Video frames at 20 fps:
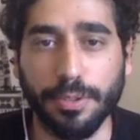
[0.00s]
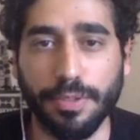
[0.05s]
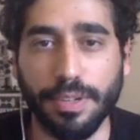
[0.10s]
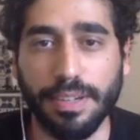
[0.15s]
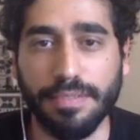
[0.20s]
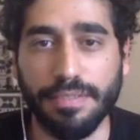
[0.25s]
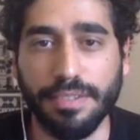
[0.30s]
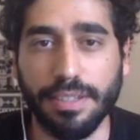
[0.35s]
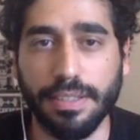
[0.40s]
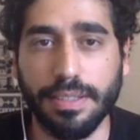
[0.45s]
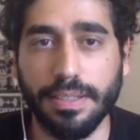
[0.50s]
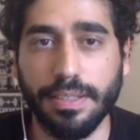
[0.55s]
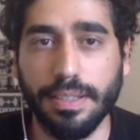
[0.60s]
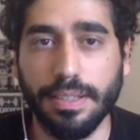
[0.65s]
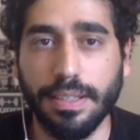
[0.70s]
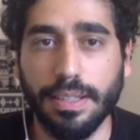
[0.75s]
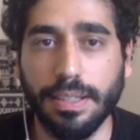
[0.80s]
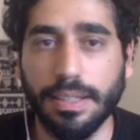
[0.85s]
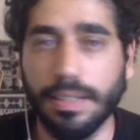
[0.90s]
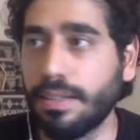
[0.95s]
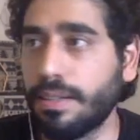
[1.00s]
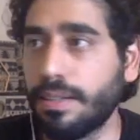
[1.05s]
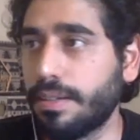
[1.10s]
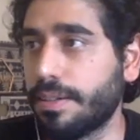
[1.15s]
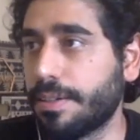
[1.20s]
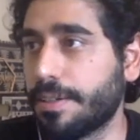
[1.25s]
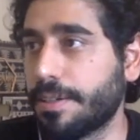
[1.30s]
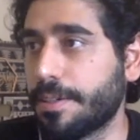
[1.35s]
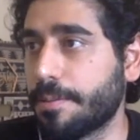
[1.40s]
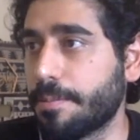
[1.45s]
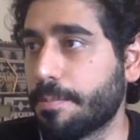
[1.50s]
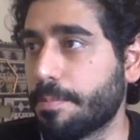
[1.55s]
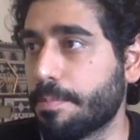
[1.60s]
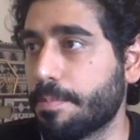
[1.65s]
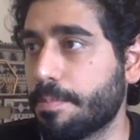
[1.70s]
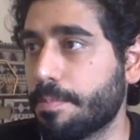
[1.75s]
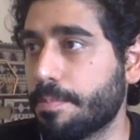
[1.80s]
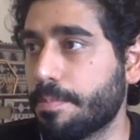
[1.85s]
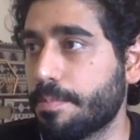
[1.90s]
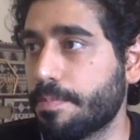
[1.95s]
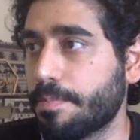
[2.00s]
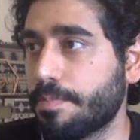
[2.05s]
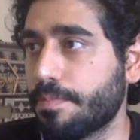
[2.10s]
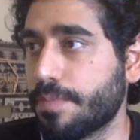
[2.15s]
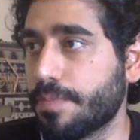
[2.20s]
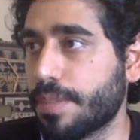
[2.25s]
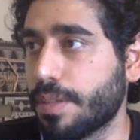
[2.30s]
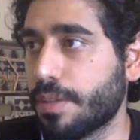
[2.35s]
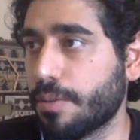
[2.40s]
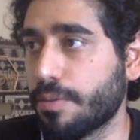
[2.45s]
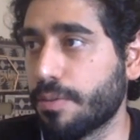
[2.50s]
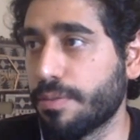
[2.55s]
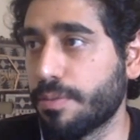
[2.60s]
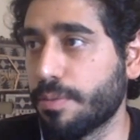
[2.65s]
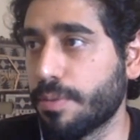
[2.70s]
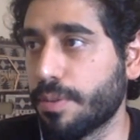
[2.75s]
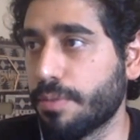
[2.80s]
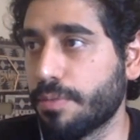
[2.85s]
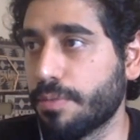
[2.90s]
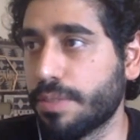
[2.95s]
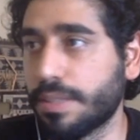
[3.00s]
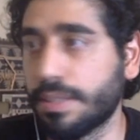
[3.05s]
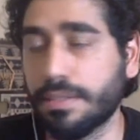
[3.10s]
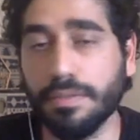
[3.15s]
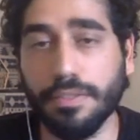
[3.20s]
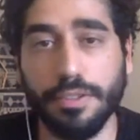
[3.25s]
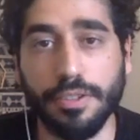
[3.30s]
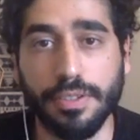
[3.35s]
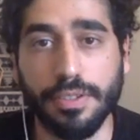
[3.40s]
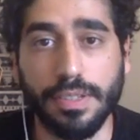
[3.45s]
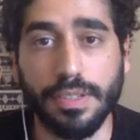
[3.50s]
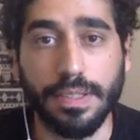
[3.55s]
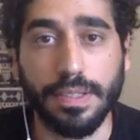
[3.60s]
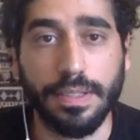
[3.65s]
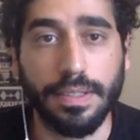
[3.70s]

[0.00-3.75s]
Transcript: relevant. I don't know if you want to read it first.